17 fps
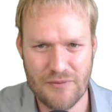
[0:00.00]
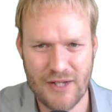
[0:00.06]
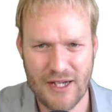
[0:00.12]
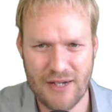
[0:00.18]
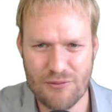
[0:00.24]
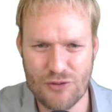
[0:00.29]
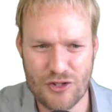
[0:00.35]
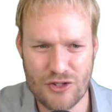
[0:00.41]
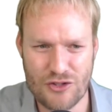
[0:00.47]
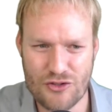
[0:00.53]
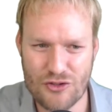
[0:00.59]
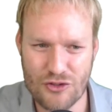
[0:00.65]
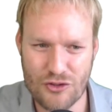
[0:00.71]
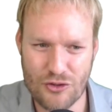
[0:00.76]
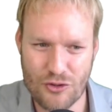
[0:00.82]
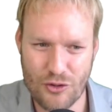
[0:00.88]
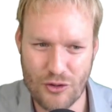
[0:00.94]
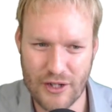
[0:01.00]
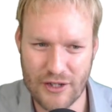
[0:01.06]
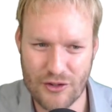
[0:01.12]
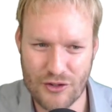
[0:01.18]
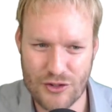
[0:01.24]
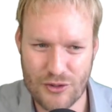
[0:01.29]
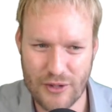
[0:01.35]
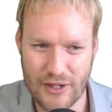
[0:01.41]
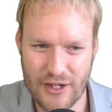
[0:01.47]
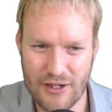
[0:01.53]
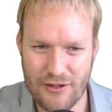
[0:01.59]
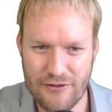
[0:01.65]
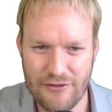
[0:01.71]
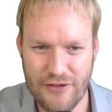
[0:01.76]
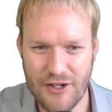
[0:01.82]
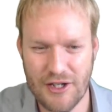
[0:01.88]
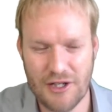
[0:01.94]
I'm just calling this one
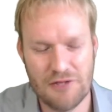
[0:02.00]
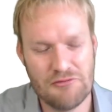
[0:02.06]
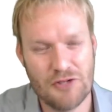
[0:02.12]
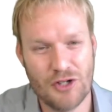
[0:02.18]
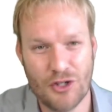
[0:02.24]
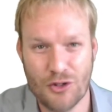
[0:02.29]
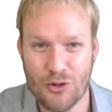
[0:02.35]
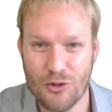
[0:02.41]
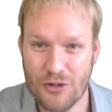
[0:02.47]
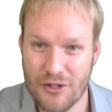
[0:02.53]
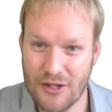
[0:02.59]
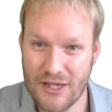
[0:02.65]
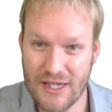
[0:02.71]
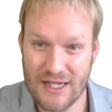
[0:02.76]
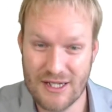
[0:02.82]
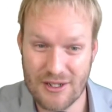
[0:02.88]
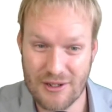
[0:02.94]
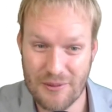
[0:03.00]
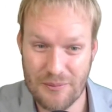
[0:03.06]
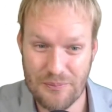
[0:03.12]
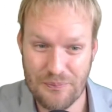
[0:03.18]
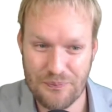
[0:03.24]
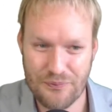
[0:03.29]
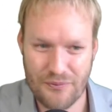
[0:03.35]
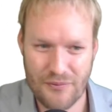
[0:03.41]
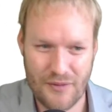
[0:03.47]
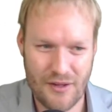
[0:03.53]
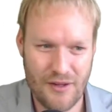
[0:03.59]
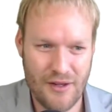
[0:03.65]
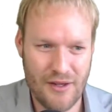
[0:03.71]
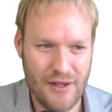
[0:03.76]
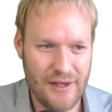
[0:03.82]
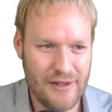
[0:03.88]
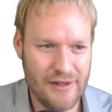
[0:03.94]
alpha, could have called it theta.
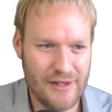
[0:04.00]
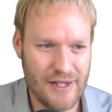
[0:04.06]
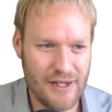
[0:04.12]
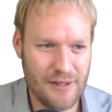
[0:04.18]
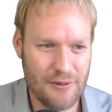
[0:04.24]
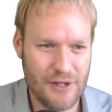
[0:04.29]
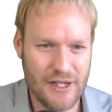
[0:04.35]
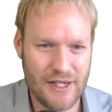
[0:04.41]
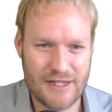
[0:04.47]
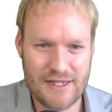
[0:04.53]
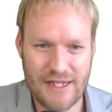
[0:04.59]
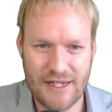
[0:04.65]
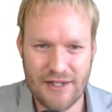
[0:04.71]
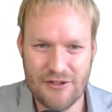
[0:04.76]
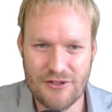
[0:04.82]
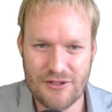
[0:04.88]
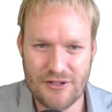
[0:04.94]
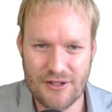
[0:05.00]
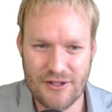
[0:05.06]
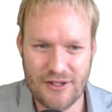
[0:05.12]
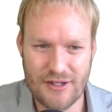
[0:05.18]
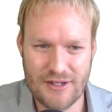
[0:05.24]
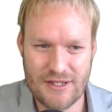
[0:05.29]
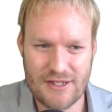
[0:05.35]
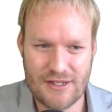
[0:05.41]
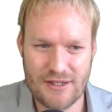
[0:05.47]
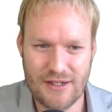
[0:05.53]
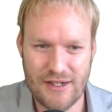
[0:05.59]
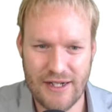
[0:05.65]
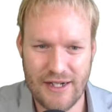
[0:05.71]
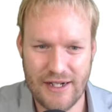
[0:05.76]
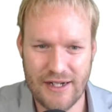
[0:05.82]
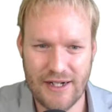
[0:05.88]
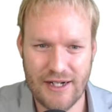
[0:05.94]
Then I'm going to extend this
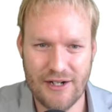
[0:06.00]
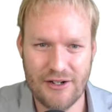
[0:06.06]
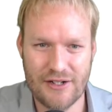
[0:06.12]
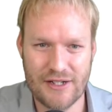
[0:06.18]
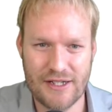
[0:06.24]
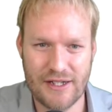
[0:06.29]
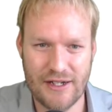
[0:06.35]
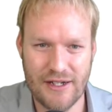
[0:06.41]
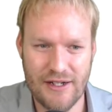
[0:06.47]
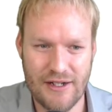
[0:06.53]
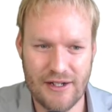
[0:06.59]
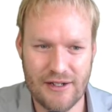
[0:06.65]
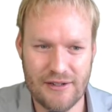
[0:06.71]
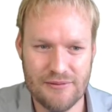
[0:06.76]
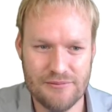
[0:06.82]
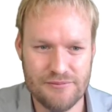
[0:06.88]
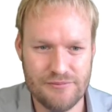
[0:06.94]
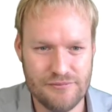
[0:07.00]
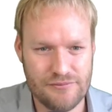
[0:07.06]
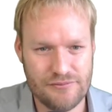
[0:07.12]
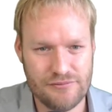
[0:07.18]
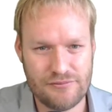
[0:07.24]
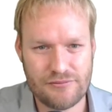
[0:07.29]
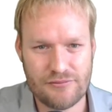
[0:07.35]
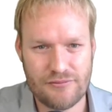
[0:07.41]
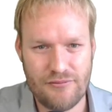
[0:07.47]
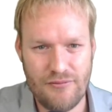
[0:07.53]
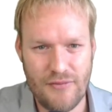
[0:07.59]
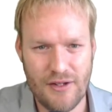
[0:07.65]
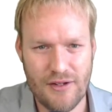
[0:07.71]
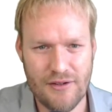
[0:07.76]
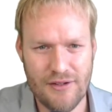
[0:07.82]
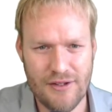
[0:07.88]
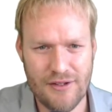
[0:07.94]
line out here.
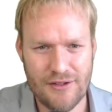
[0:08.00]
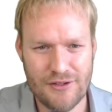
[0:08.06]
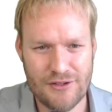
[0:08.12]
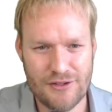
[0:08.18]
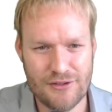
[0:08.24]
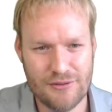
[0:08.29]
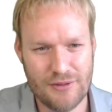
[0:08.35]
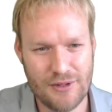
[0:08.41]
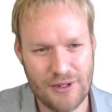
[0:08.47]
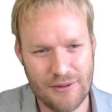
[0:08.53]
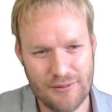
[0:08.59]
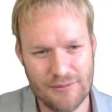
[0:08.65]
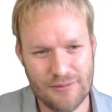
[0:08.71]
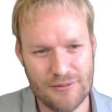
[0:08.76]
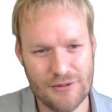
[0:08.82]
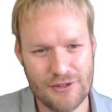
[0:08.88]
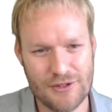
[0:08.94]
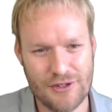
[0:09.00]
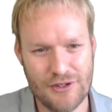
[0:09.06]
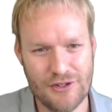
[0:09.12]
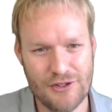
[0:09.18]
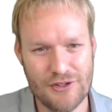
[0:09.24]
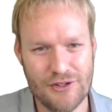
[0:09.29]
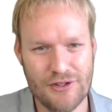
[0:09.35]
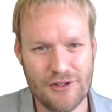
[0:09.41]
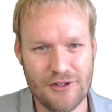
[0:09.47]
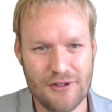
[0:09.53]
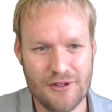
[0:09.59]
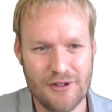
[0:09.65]
I think this is what I was going to do.